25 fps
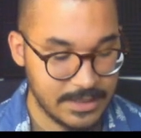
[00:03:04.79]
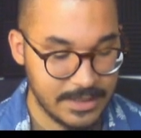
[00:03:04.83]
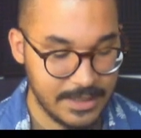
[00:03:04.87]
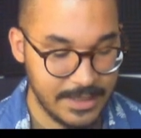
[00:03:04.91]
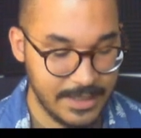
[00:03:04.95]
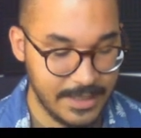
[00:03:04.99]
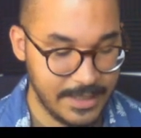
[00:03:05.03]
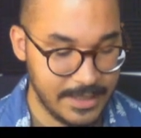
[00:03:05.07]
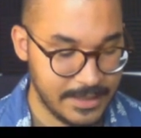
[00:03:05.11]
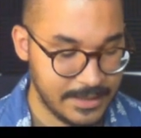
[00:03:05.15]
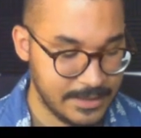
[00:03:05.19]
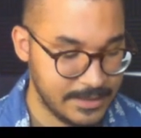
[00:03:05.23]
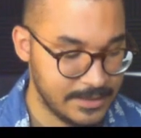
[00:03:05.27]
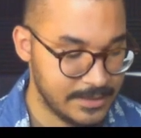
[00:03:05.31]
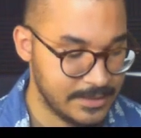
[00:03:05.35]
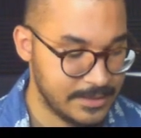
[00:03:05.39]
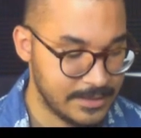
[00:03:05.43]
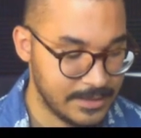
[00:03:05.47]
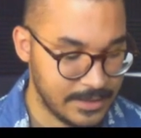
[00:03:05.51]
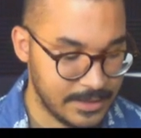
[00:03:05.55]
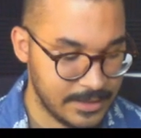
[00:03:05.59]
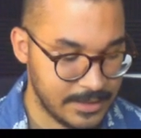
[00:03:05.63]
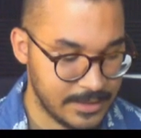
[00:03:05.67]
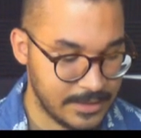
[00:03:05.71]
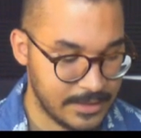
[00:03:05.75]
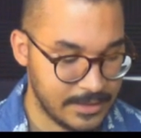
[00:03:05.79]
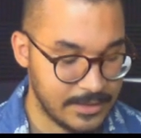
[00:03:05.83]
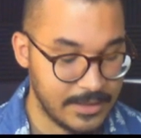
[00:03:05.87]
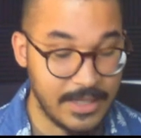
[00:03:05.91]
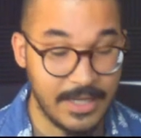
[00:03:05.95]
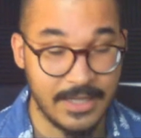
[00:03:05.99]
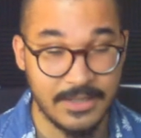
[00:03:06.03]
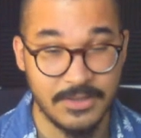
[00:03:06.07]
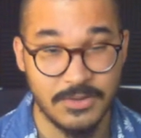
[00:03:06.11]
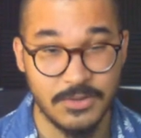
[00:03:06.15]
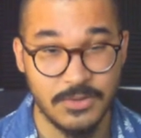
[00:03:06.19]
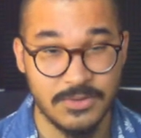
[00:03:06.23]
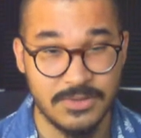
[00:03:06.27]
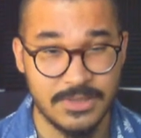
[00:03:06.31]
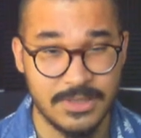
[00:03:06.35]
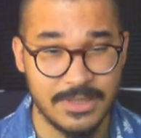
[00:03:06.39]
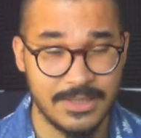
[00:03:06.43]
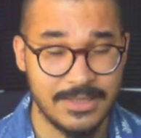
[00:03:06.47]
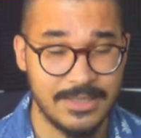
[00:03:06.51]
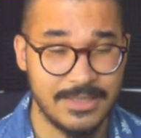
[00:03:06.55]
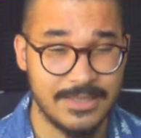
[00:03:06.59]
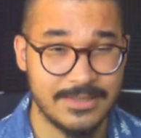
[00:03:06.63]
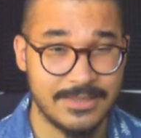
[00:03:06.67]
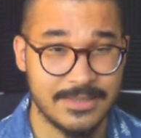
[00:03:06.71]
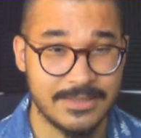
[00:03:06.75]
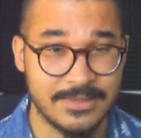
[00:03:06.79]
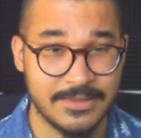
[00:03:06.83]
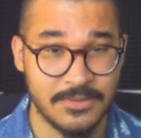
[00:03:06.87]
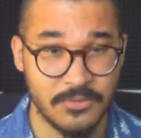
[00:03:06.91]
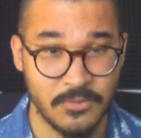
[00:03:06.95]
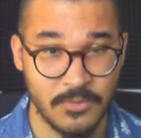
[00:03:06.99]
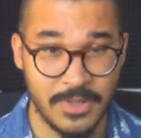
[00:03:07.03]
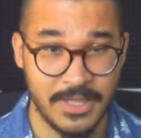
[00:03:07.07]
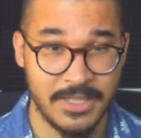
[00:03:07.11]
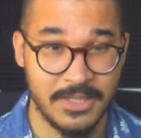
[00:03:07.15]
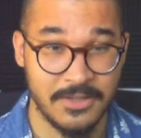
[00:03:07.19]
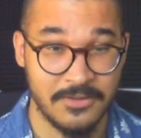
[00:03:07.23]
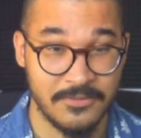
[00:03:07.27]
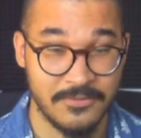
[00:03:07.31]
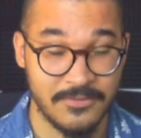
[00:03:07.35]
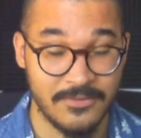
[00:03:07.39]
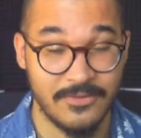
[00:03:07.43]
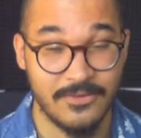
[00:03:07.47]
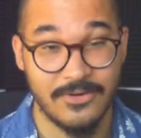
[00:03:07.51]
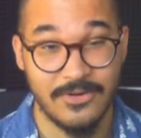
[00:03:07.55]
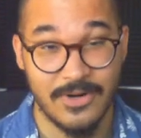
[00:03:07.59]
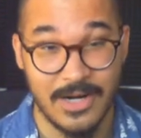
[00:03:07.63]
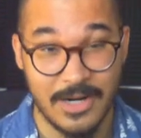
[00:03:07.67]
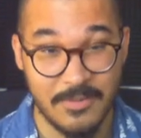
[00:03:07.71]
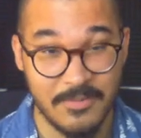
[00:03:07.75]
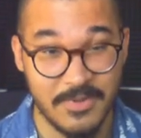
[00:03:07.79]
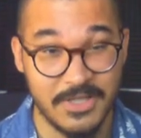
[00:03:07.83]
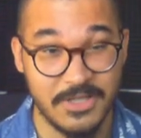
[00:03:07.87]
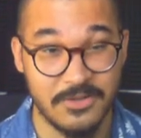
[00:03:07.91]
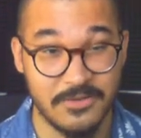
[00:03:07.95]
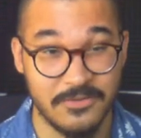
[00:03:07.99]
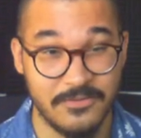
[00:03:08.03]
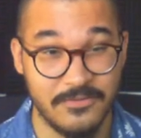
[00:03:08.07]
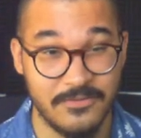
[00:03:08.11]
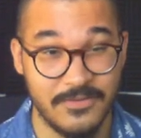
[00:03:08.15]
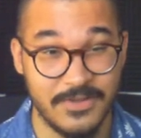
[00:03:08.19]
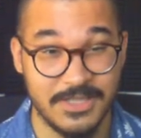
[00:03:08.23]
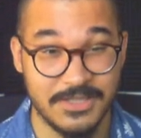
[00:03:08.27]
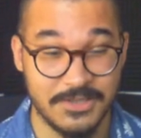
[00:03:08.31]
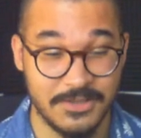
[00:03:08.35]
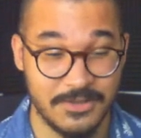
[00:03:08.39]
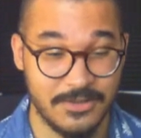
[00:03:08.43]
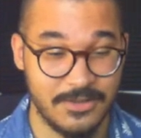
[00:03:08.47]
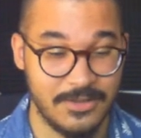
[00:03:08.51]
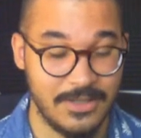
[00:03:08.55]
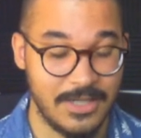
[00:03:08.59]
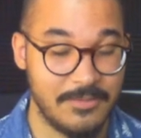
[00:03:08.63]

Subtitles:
and I do see this as a way of grabbing your Visure.